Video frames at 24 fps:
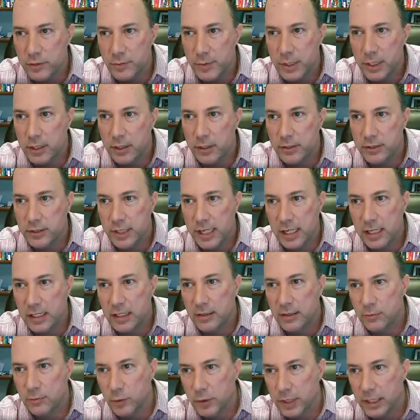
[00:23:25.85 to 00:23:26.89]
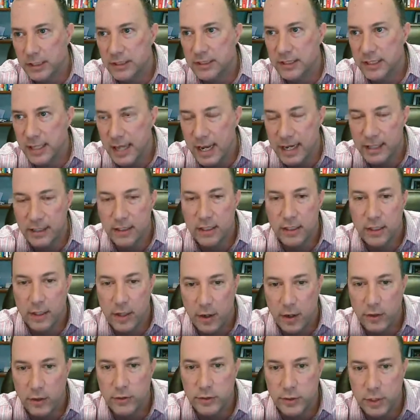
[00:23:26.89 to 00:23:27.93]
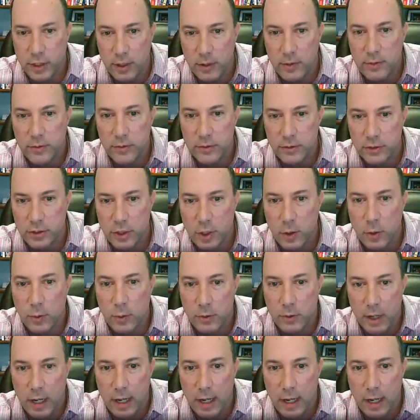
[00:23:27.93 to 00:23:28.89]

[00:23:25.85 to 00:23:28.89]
because they will get stagnant also. So